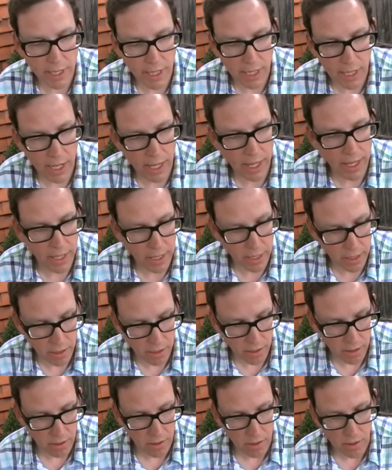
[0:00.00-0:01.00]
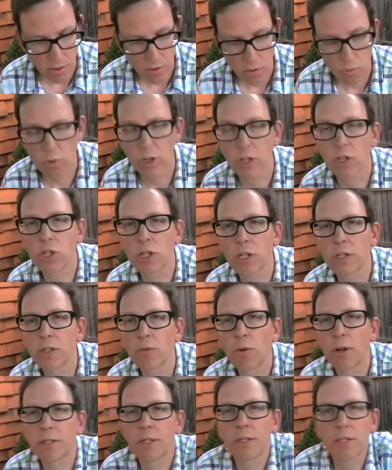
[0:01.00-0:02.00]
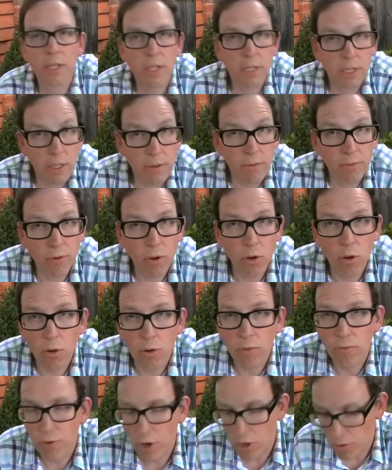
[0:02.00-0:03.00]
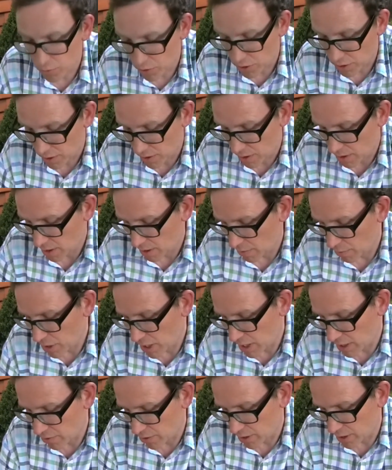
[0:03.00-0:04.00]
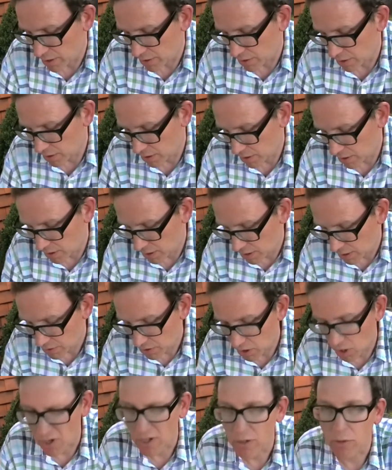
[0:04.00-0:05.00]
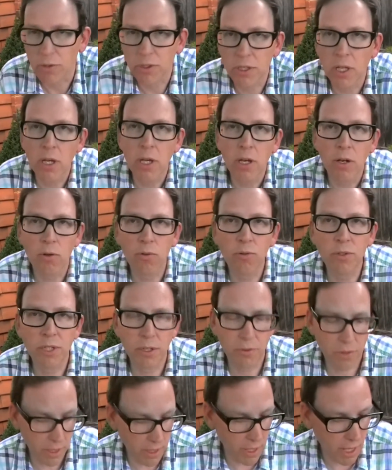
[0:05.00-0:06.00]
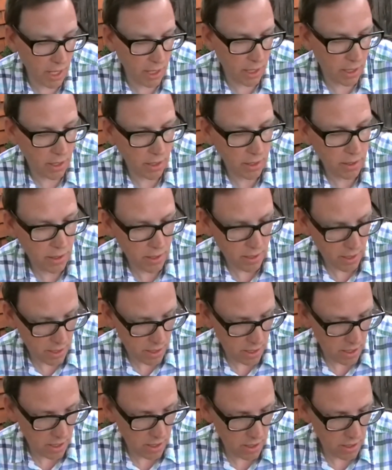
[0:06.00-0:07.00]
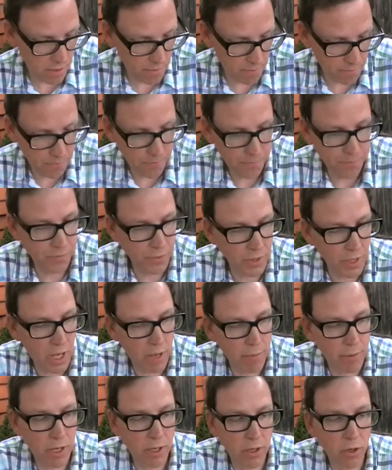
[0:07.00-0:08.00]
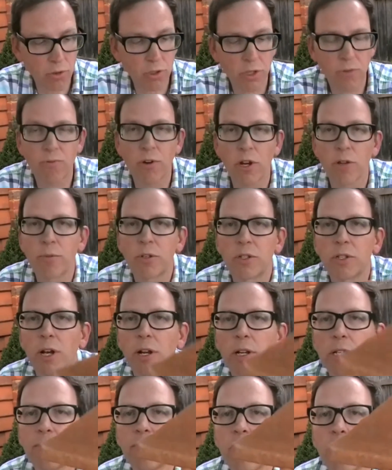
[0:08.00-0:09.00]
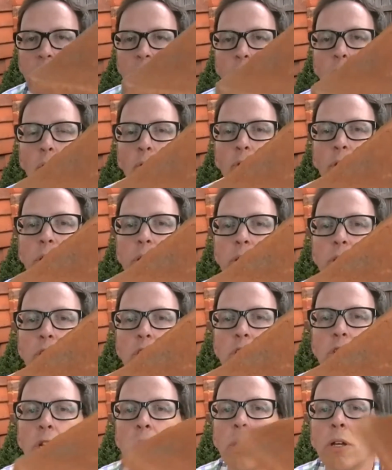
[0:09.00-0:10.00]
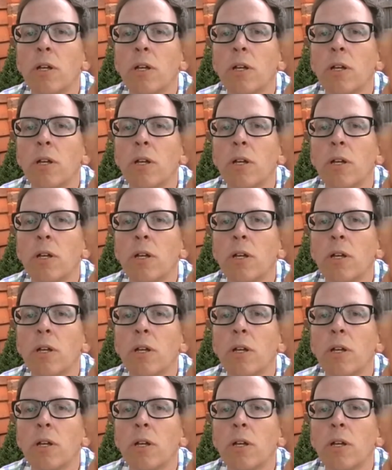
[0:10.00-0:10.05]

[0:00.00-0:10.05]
clay, which is quite indicative of Roman period tiles. Also the colour, I mean a lot of Roman tile is very orange,